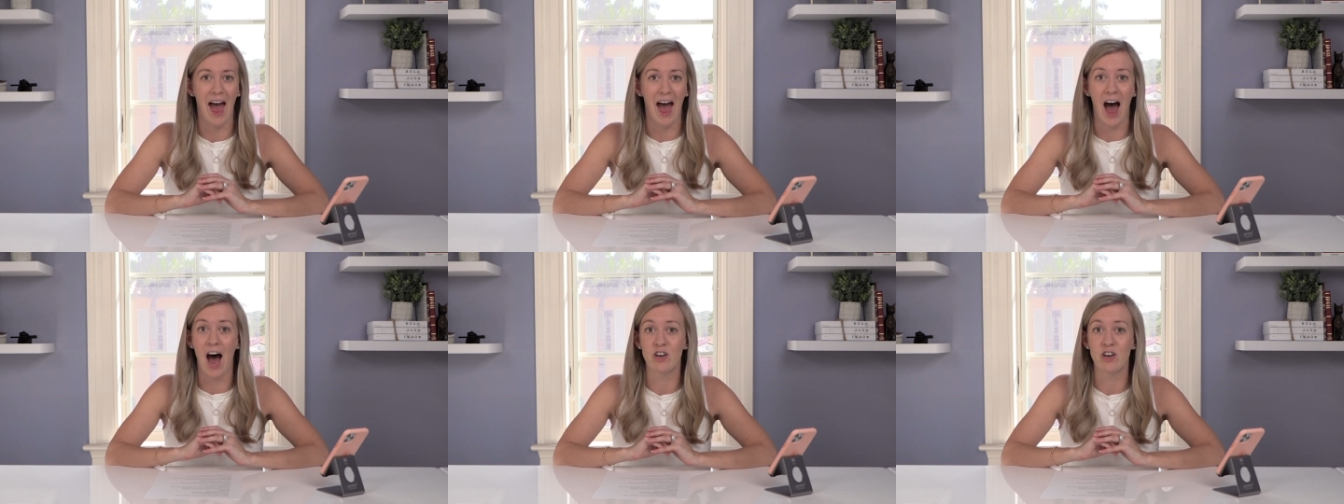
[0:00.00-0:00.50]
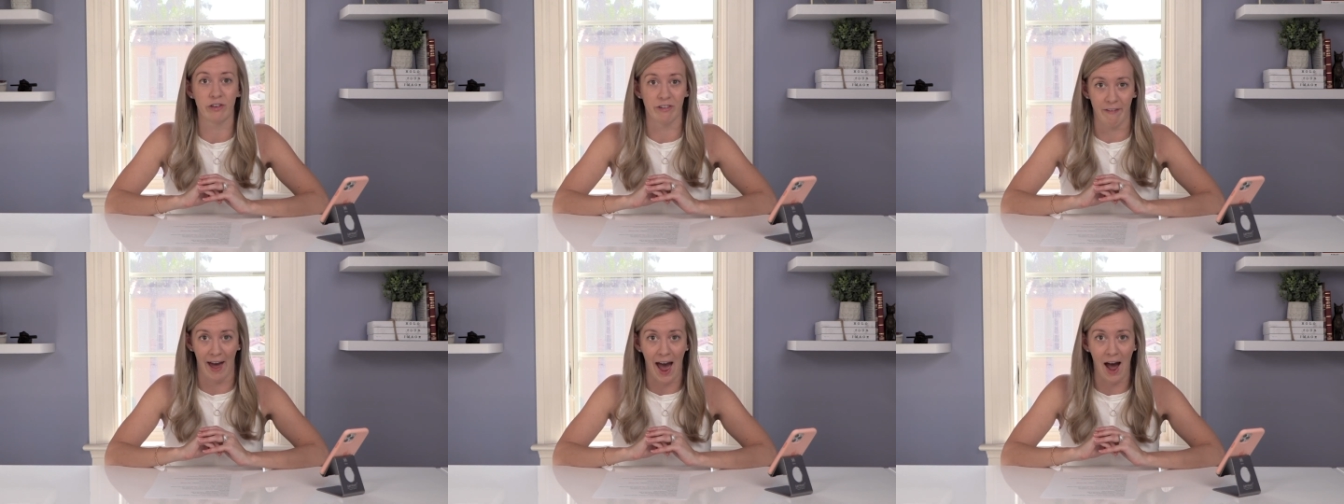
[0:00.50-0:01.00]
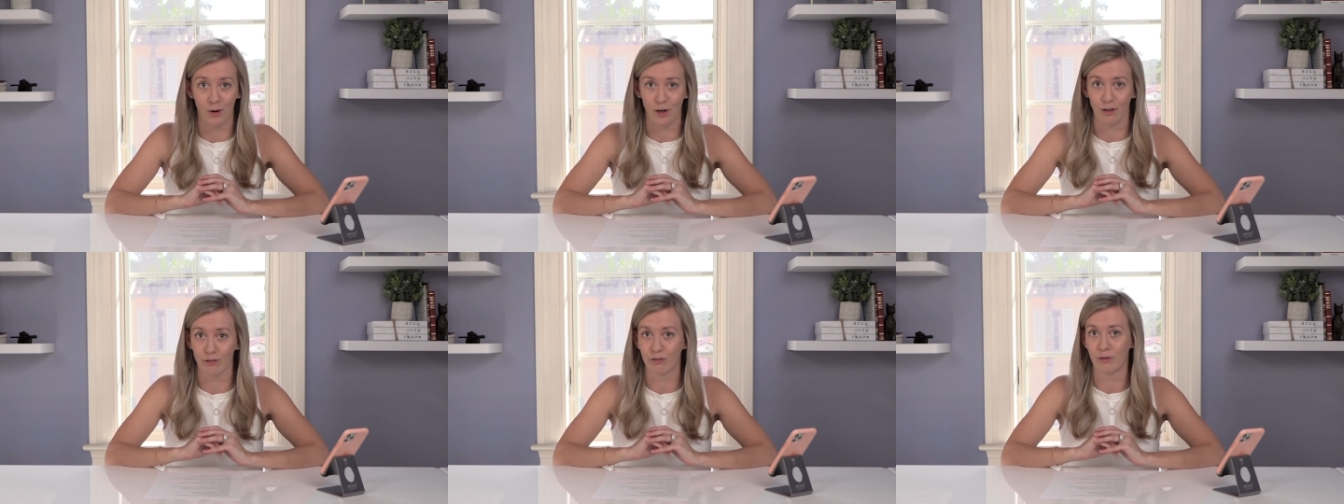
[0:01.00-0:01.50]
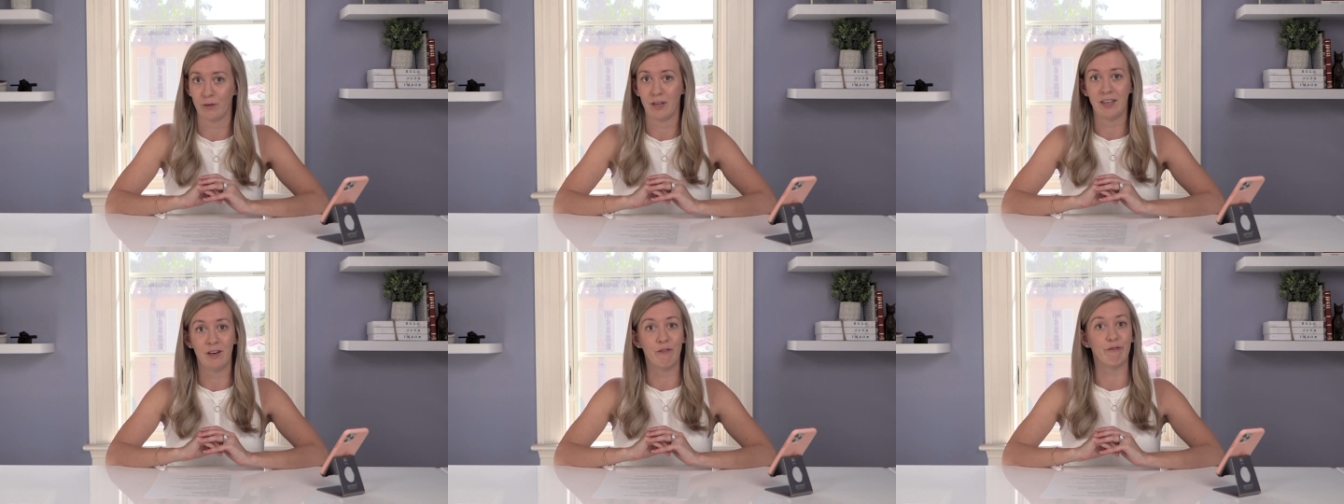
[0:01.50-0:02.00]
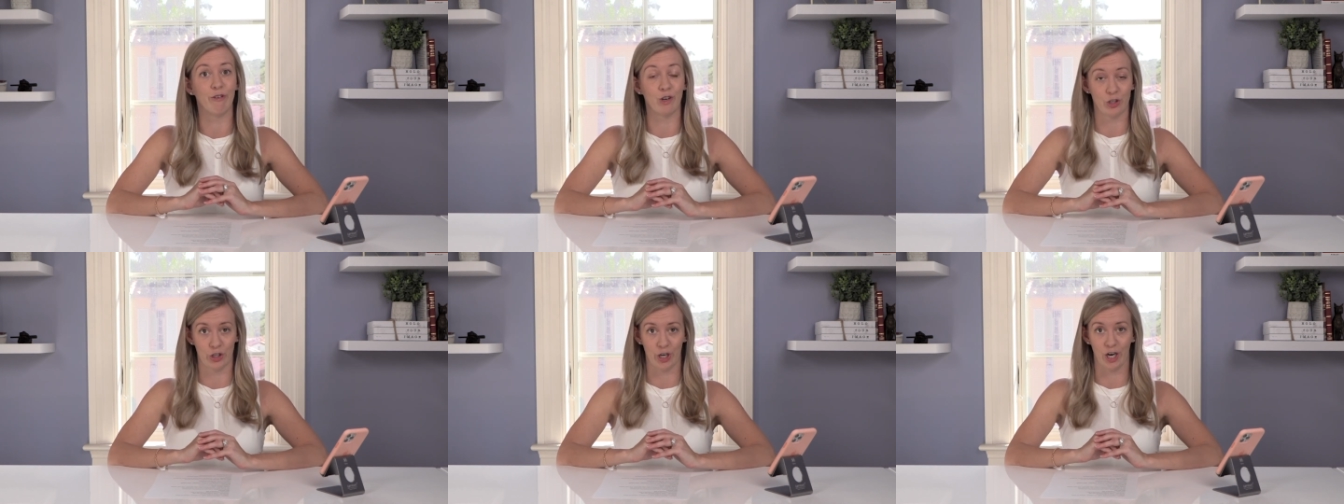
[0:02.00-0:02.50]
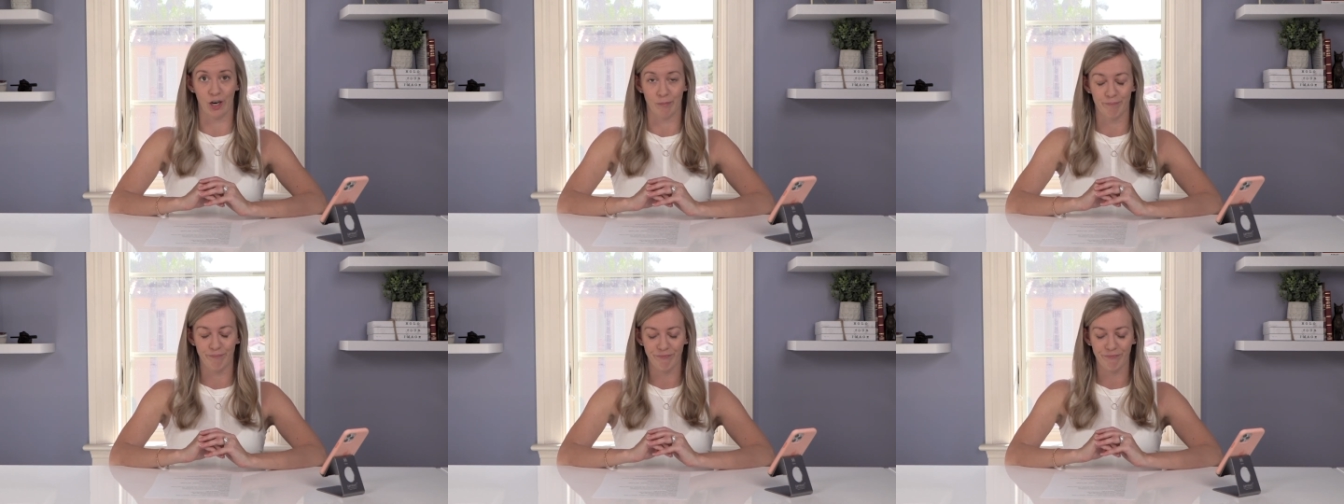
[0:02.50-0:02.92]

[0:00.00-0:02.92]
Hundreds of hours for sure.